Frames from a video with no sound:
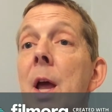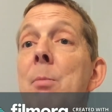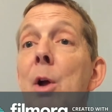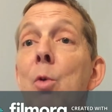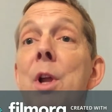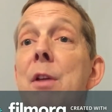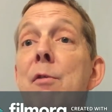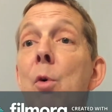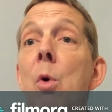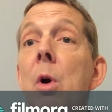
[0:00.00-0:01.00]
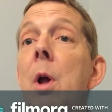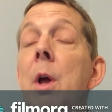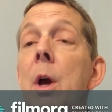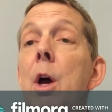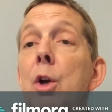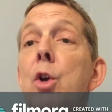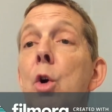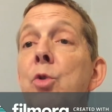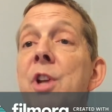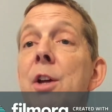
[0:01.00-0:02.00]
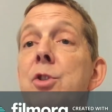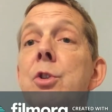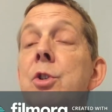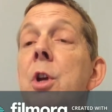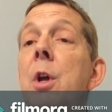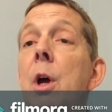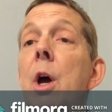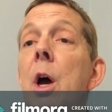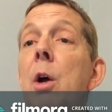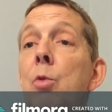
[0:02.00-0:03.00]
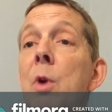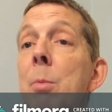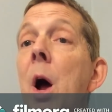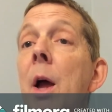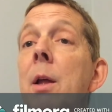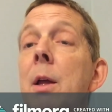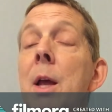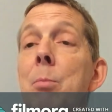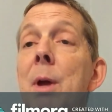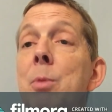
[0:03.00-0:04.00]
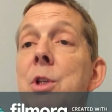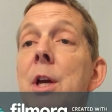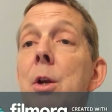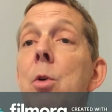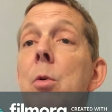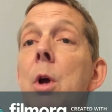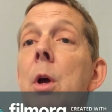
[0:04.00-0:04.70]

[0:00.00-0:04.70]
Am I ready for a good old Texas ribeye and baked potato?